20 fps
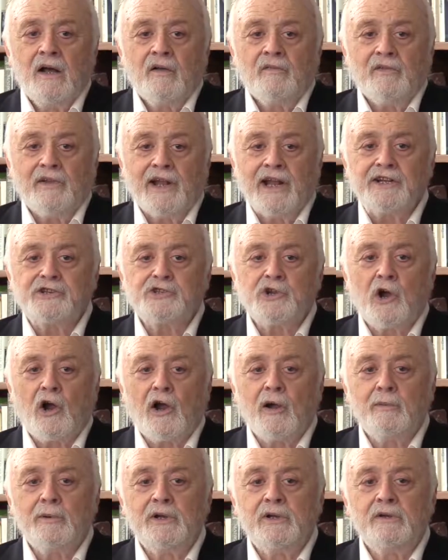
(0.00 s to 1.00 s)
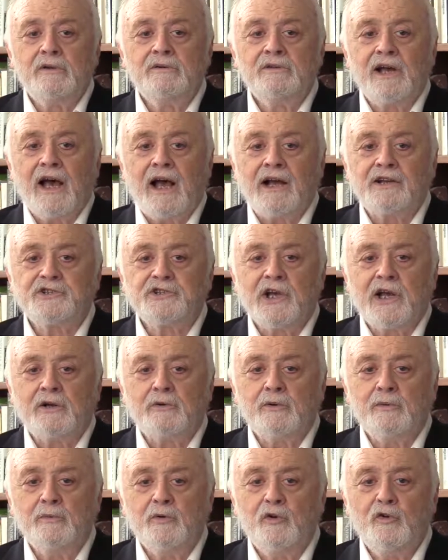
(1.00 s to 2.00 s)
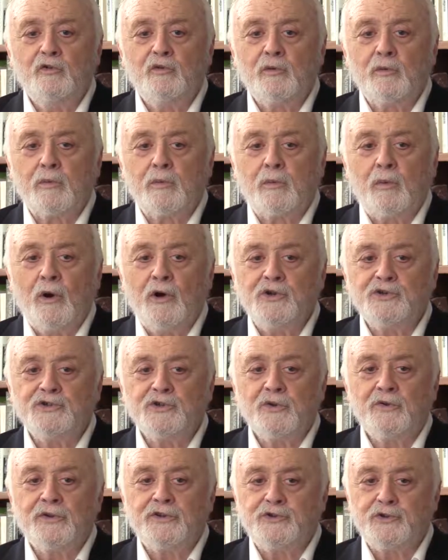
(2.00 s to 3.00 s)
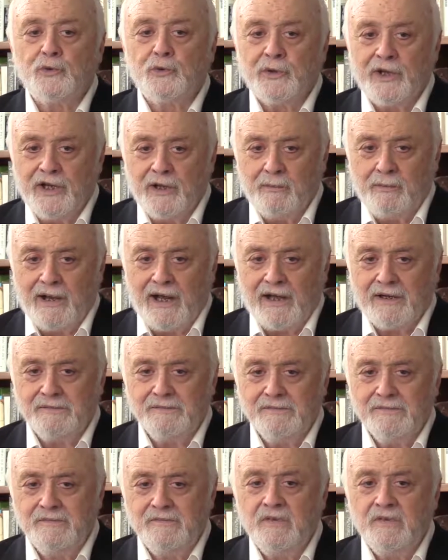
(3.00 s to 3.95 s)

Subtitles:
The next carbon dioxide removal proposal that you read about,